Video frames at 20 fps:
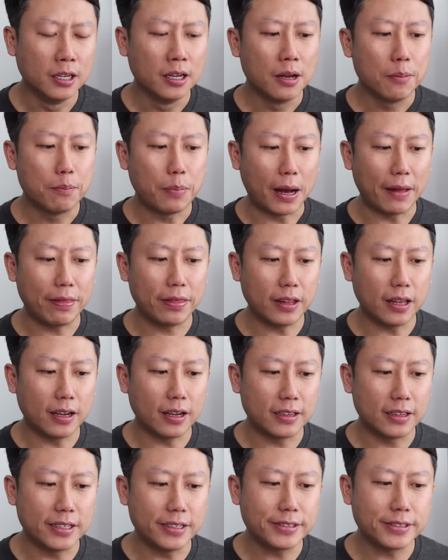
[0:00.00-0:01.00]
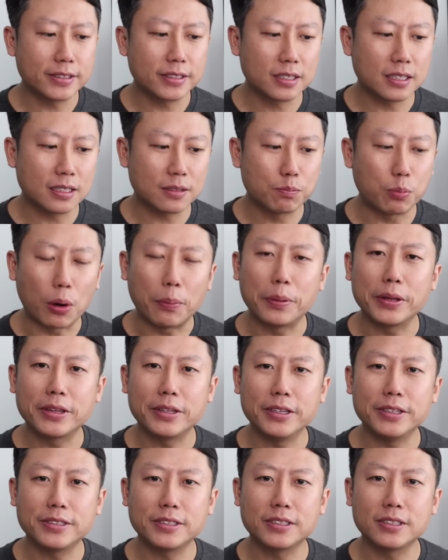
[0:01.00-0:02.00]
but these
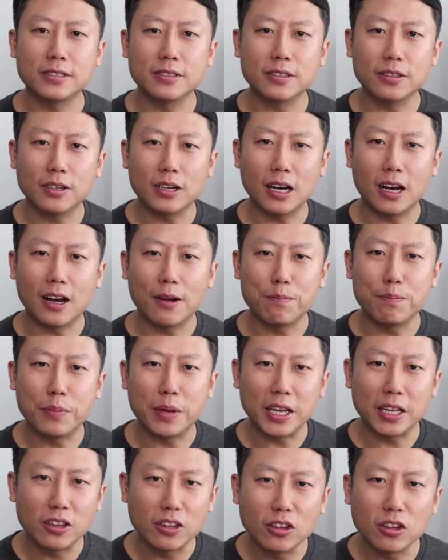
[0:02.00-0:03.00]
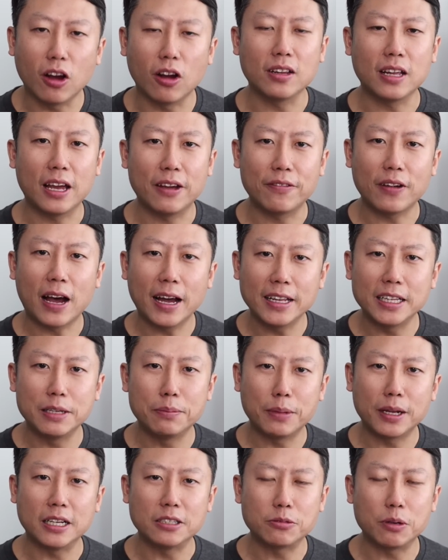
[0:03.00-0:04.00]
properties may not have high
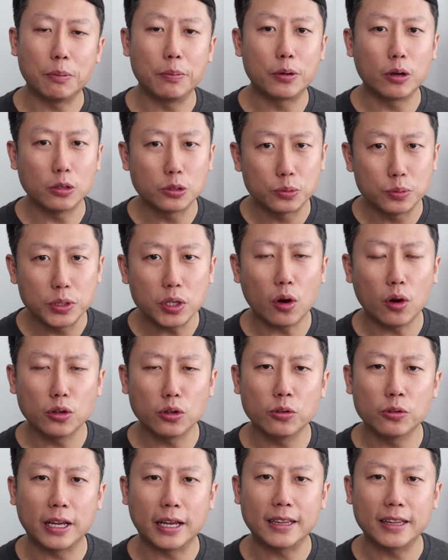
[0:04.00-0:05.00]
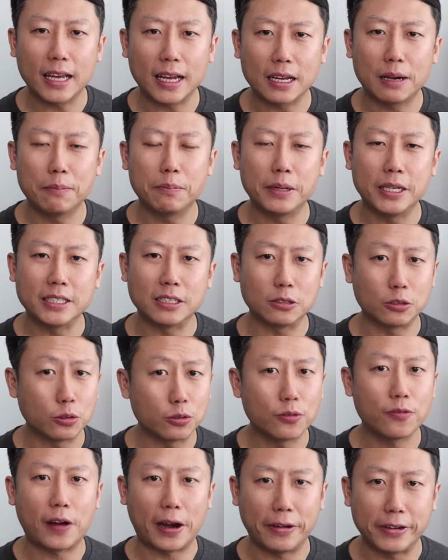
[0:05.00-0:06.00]
demand as well, because we all know that tech companies are also
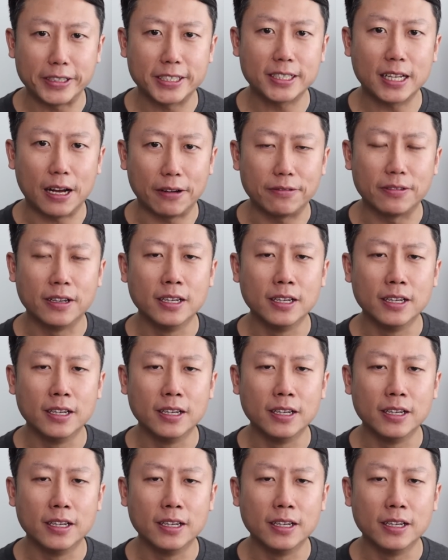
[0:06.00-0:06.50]
firing staff